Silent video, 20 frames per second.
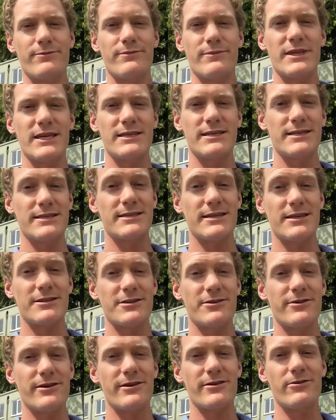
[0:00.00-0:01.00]
This is such a
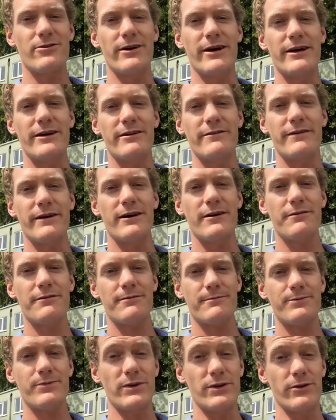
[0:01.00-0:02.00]
critical area of health.
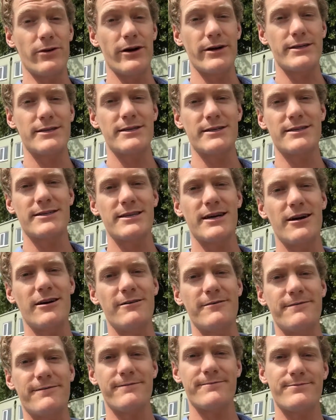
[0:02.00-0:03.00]
You owe it to yourself